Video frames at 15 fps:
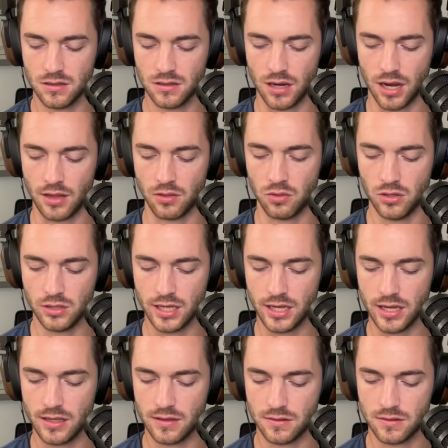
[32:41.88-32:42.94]
I look
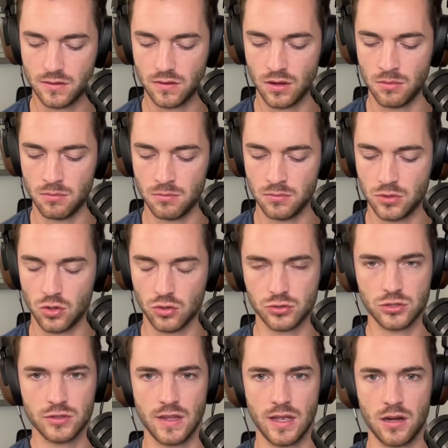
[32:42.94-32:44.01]
at some
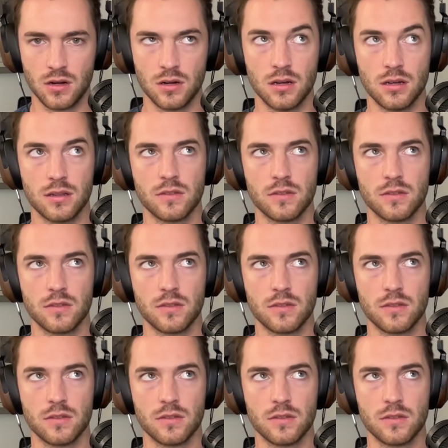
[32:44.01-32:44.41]
cultures that are,